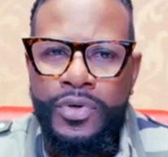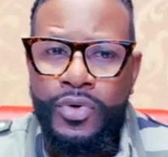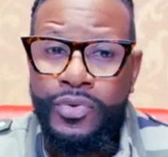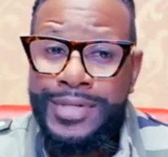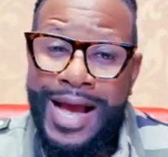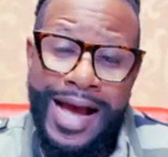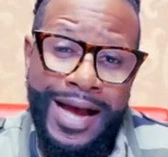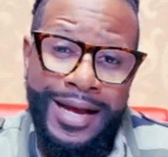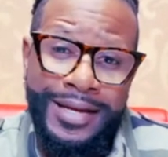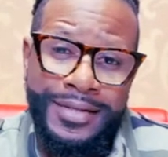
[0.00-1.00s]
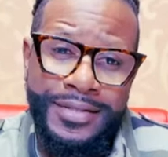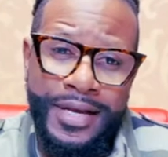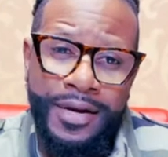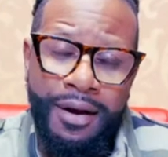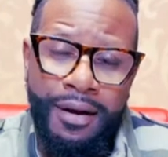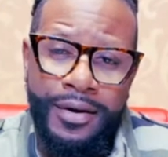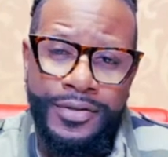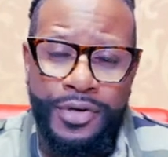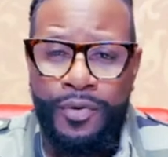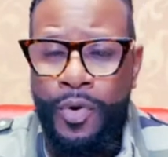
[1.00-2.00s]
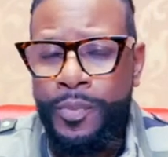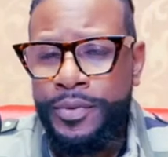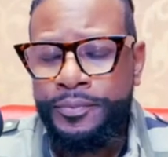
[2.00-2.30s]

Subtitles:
whose eyes and hearts are open.